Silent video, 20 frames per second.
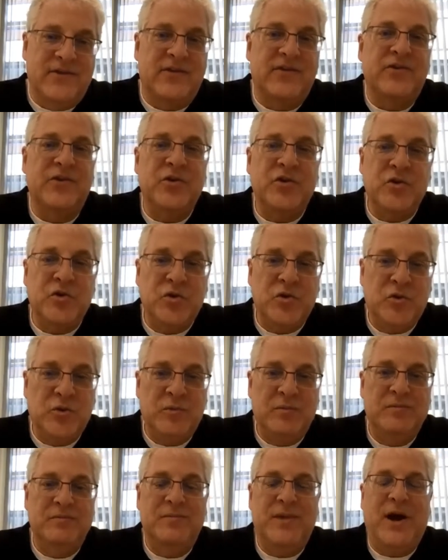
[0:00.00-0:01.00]
this
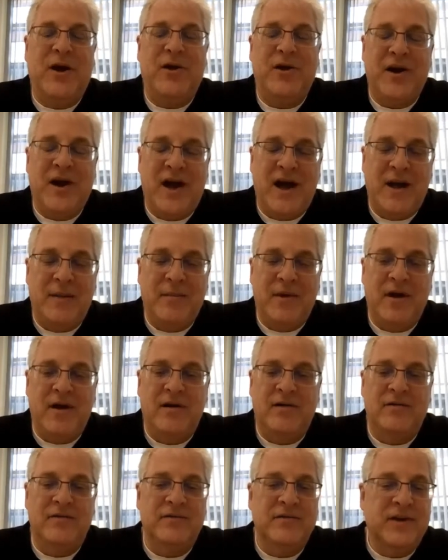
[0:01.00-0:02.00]
new
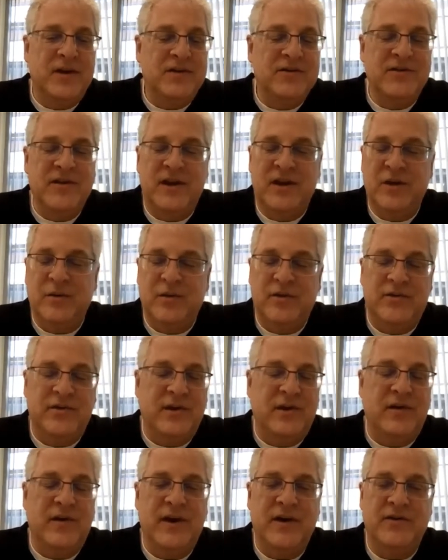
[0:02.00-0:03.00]
paradigm of
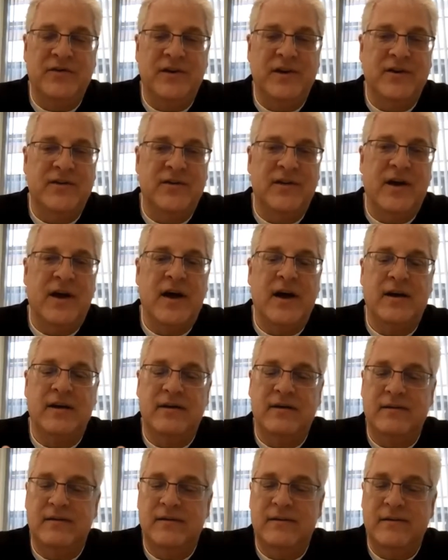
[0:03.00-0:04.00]
continuous iteration. It's
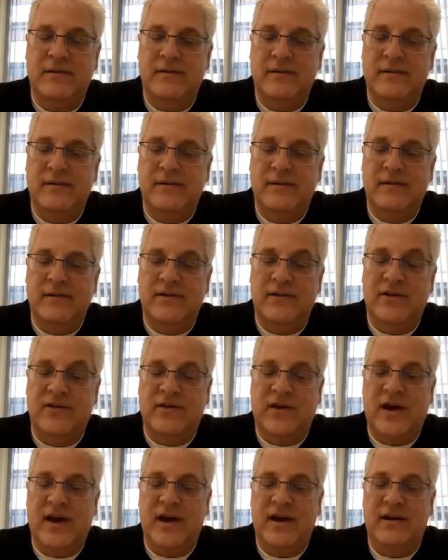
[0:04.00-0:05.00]
not
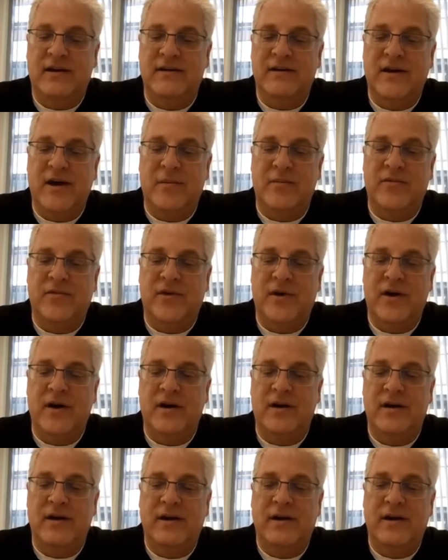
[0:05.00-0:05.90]
design up front,